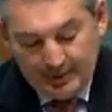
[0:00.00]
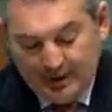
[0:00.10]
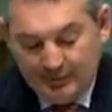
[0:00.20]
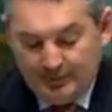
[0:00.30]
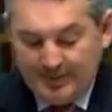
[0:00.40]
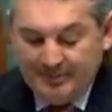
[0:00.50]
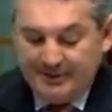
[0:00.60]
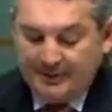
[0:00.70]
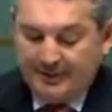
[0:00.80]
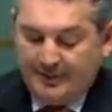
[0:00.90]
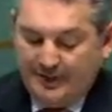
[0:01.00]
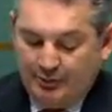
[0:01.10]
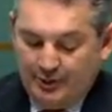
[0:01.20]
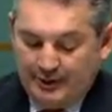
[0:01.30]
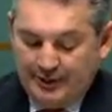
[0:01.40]
Other amendments to the Fair
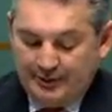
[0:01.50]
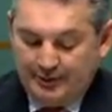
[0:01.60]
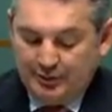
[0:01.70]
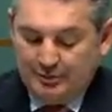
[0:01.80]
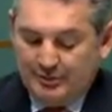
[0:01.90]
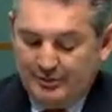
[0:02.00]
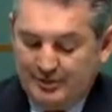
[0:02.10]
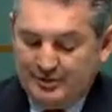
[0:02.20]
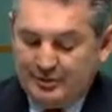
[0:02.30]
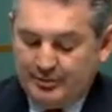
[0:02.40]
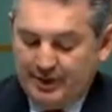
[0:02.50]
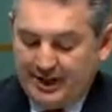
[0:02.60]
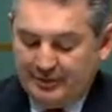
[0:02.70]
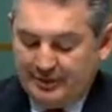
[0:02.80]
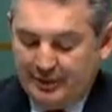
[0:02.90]
Work Act include provisions to
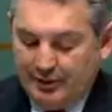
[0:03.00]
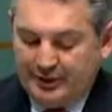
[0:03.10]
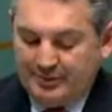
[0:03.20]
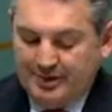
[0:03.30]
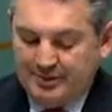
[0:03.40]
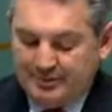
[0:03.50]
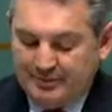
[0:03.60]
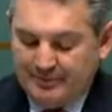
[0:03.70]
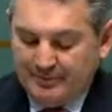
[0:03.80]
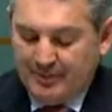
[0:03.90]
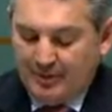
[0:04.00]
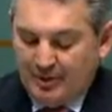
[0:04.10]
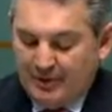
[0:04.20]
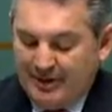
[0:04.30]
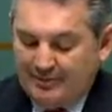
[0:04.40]
enable the early commencement
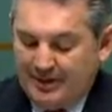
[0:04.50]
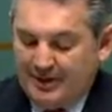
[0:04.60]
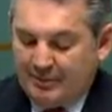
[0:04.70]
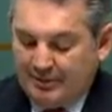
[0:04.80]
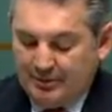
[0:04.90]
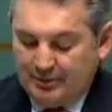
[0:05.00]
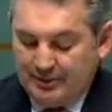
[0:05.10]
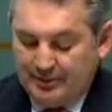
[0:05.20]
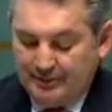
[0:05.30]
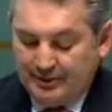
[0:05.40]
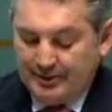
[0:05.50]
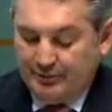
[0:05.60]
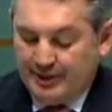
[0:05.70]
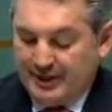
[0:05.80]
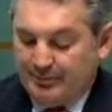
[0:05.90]
of unpaid parental leave and
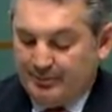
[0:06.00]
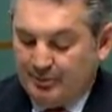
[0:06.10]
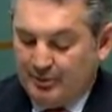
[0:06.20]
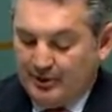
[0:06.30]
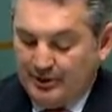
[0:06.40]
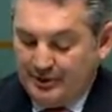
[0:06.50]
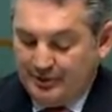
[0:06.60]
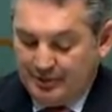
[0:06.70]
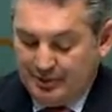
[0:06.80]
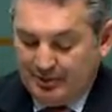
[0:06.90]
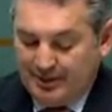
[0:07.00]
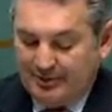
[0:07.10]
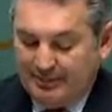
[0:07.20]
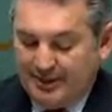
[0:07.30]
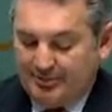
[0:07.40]
to enable employees who are on
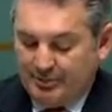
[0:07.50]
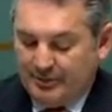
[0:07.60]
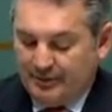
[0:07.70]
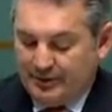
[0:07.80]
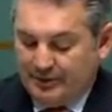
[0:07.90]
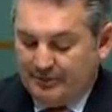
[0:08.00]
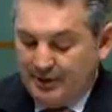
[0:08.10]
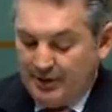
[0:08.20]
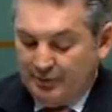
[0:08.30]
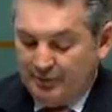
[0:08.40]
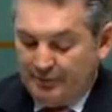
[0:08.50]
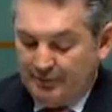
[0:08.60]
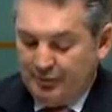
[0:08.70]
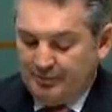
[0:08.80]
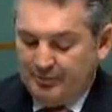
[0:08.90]
unpaid parental leave to
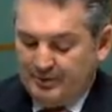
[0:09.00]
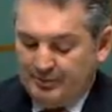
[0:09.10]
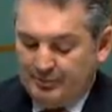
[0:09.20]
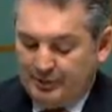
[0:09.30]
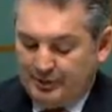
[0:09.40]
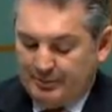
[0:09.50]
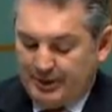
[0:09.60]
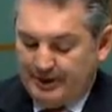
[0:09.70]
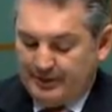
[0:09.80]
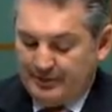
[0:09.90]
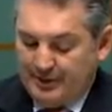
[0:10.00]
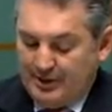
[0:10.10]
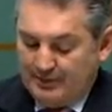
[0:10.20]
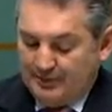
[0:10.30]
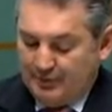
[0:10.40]
perform permissible work paid
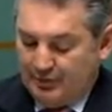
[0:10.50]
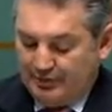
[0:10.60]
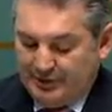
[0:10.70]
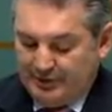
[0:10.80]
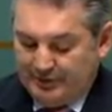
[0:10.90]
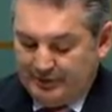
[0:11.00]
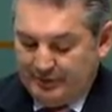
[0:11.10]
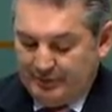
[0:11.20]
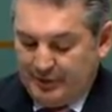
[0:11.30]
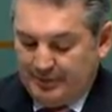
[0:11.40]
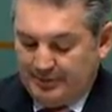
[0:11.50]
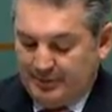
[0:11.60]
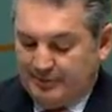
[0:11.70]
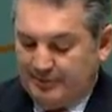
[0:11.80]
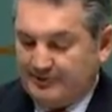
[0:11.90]
for short periods for the
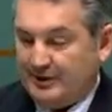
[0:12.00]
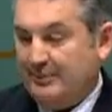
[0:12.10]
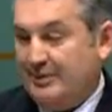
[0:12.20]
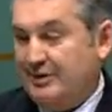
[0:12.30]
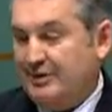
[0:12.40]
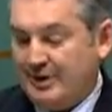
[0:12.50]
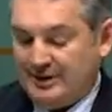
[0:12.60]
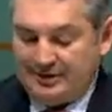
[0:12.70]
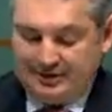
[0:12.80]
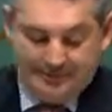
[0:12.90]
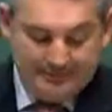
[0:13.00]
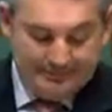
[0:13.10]
purposes of keeping in touch.